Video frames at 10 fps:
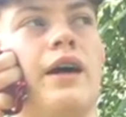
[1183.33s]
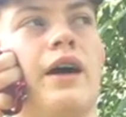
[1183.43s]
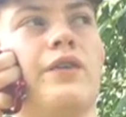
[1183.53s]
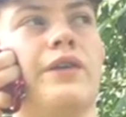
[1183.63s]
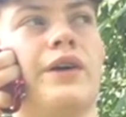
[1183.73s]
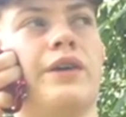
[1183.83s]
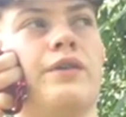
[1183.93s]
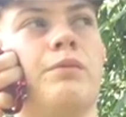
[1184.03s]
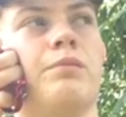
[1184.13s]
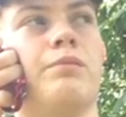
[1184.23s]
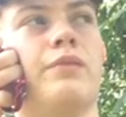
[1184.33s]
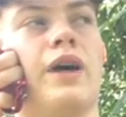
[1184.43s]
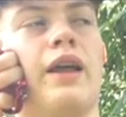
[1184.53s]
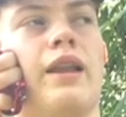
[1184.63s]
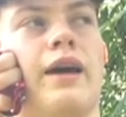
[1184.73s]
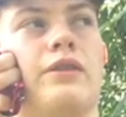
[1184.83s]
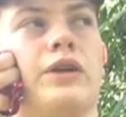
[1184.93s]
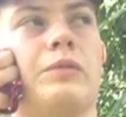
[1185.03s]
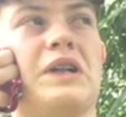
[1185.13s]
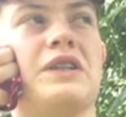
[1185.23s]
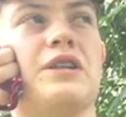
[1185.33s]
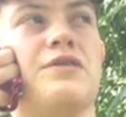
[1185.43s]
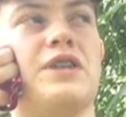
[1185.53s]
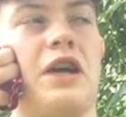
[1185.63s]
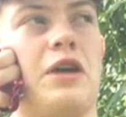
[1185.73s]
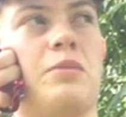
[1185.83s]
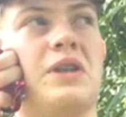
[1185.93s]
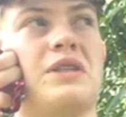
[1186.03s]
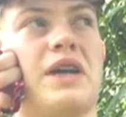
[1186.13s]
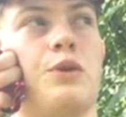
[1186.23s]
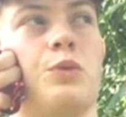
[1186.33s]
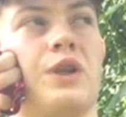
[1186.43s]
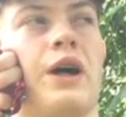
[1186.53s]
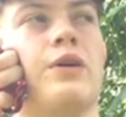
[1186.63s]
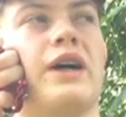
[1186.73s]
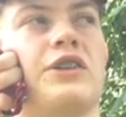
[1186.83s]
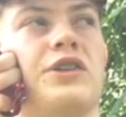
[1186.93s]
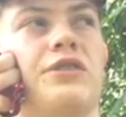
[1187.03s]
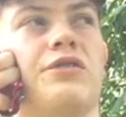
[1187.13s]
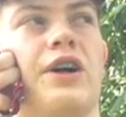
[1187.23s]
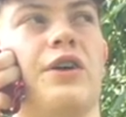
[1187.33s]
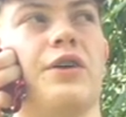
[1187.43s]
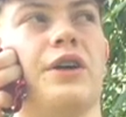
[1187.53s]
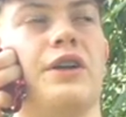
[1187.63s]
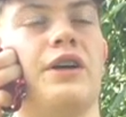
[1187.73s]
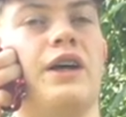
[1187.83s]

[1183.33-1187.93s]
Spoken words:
and then allowing myself to aim in the 10 without actually firing it.